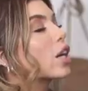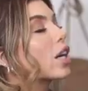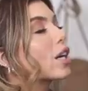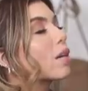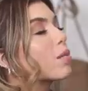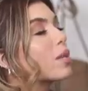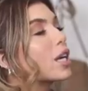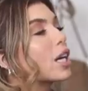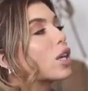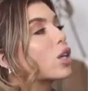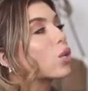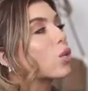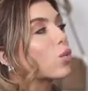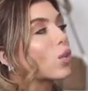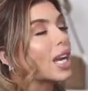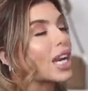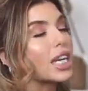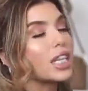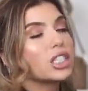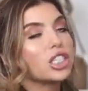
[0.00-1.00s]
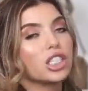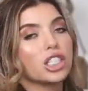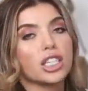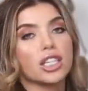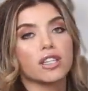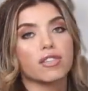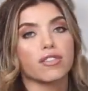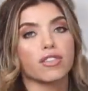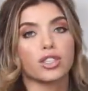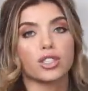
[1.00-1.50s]
gonna be a great
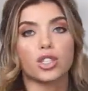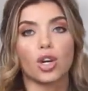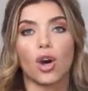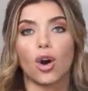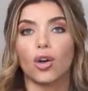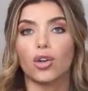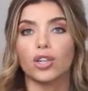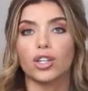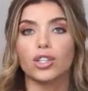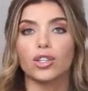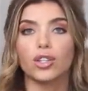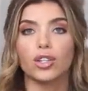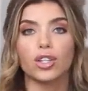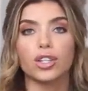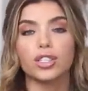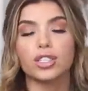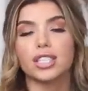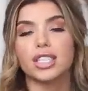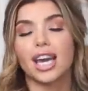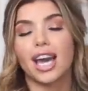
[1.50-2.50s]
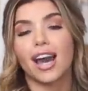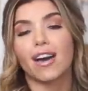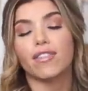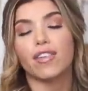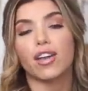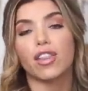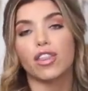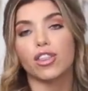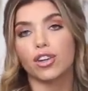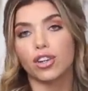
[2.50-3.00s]
jean for taller girls. They have
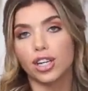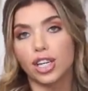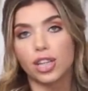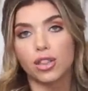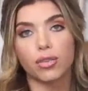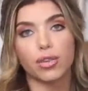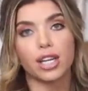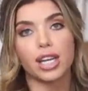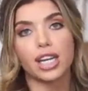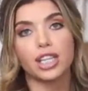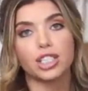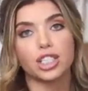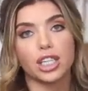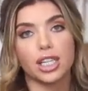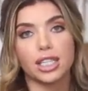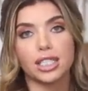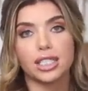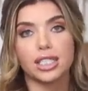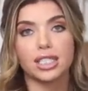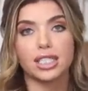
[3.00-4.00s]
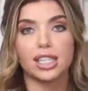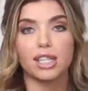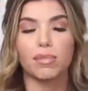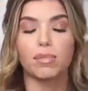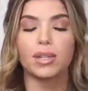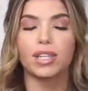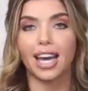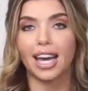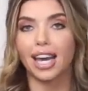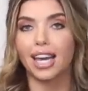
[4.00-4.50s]
a 33 inch
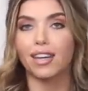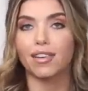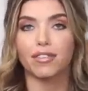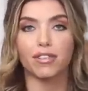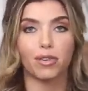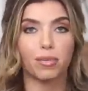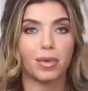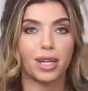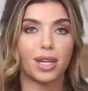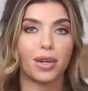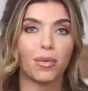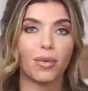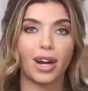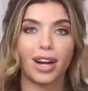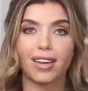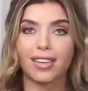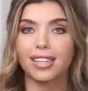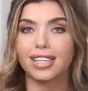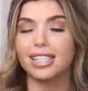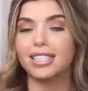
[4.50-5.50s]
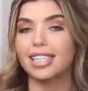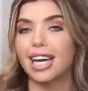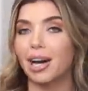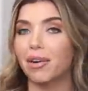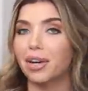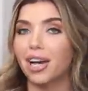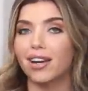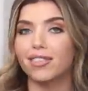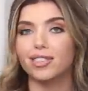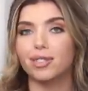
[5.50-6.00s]
inseam and for me to wear these, I
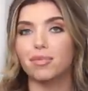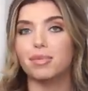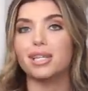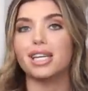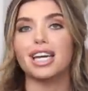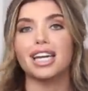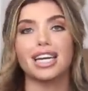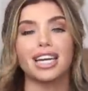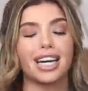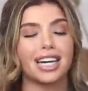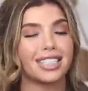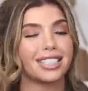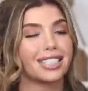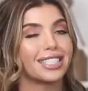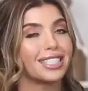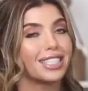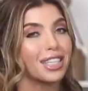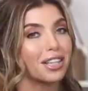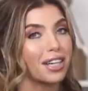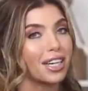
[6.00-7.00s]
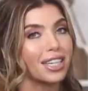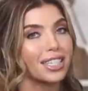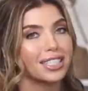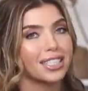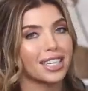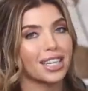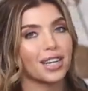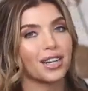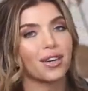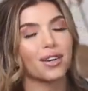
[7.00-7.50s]
would have to be in a serious
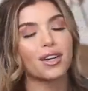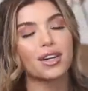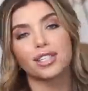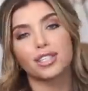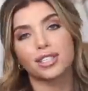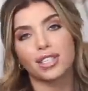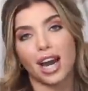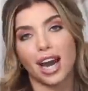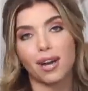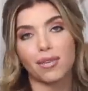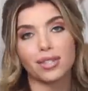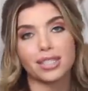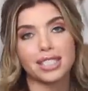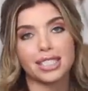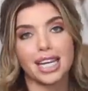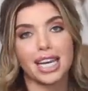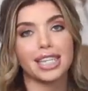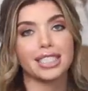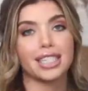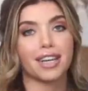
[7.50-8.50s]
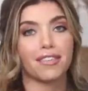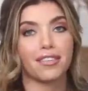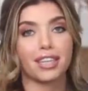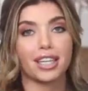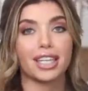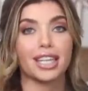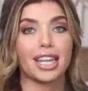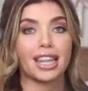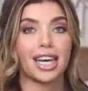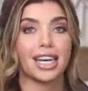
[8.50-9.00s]
heel. So I would say
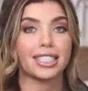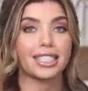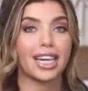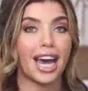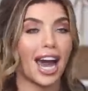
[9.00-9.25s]
definitely that that's